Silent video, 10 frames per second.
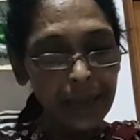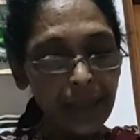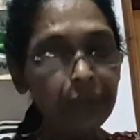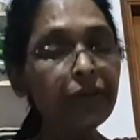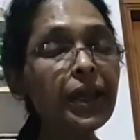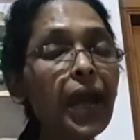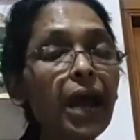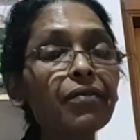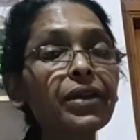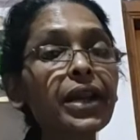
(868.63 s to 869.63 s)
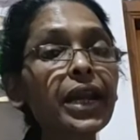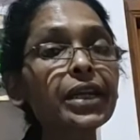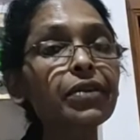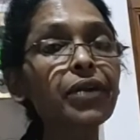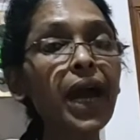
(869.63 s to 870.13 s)
Then we have
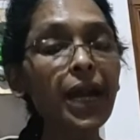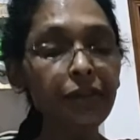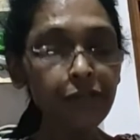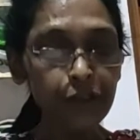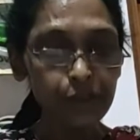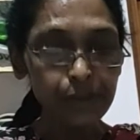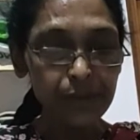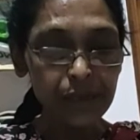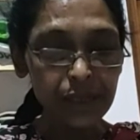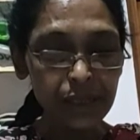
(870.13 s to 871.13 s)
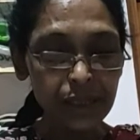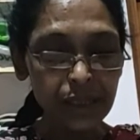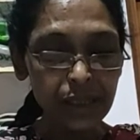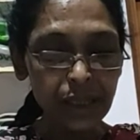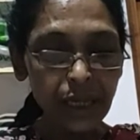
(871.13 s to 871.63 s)
relative adverbs.
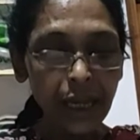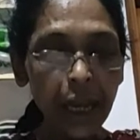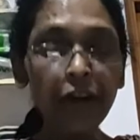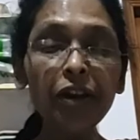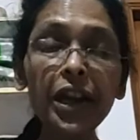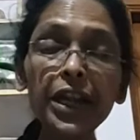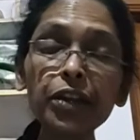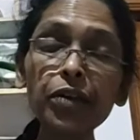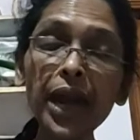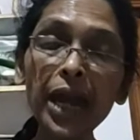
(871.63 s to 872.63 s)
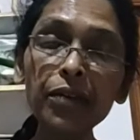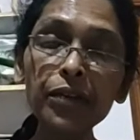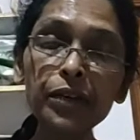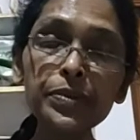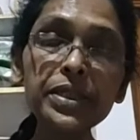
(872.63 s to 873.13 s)
In relative
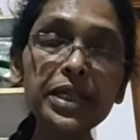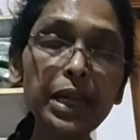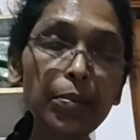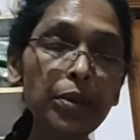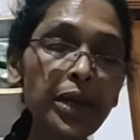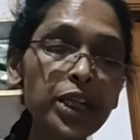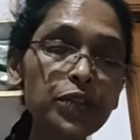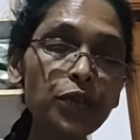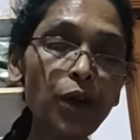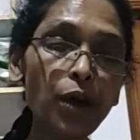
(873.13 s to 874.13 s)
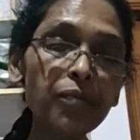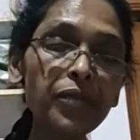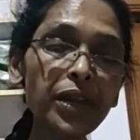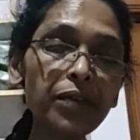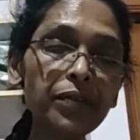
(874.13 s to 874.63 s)
adverbs, the WH form
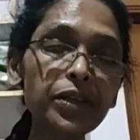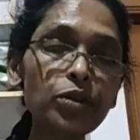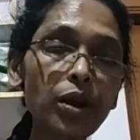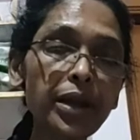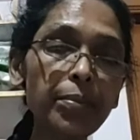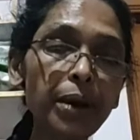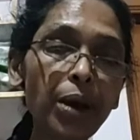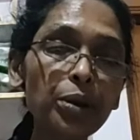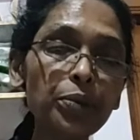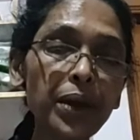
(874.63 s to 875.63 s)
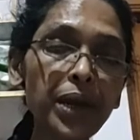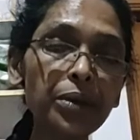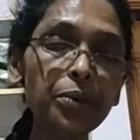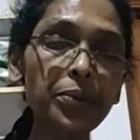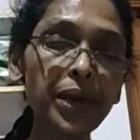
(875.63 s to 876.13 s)
where we talk about
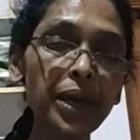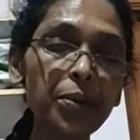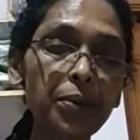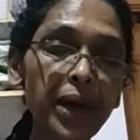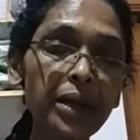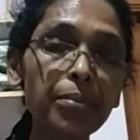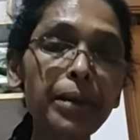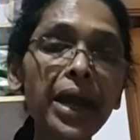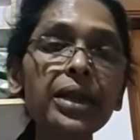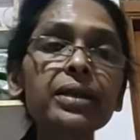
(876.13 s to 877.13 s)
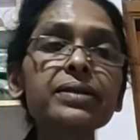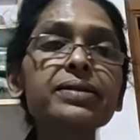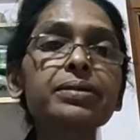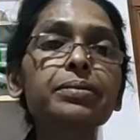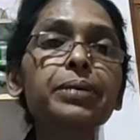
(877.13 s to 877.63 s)
when, where, why,
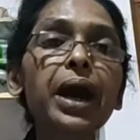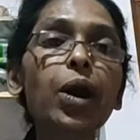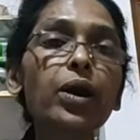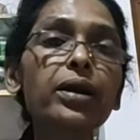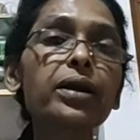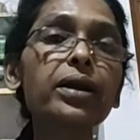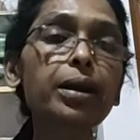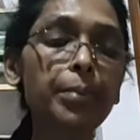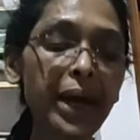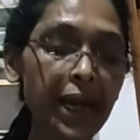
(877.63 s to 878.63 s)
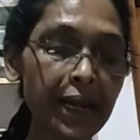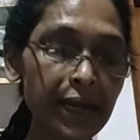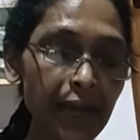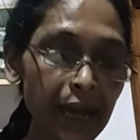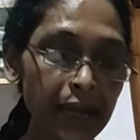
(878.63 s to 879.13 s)
mannerism, order,
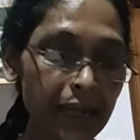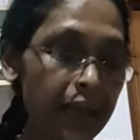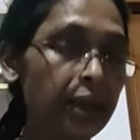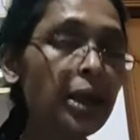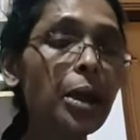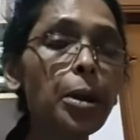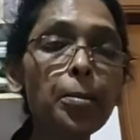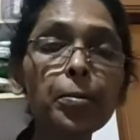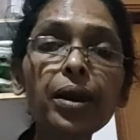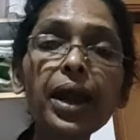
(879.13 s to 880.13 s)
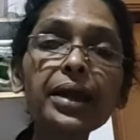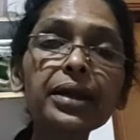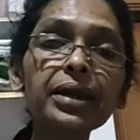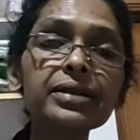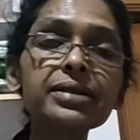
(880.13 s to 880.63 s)
command, and then
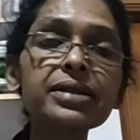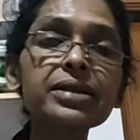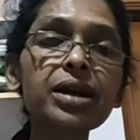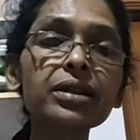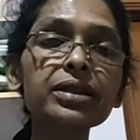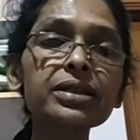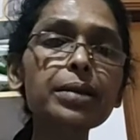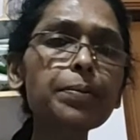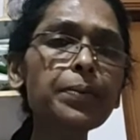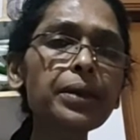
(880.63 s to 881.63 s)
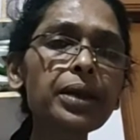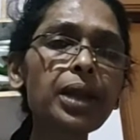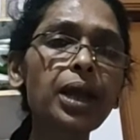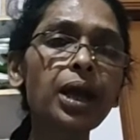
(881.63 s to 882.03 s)
politeness. These are the simple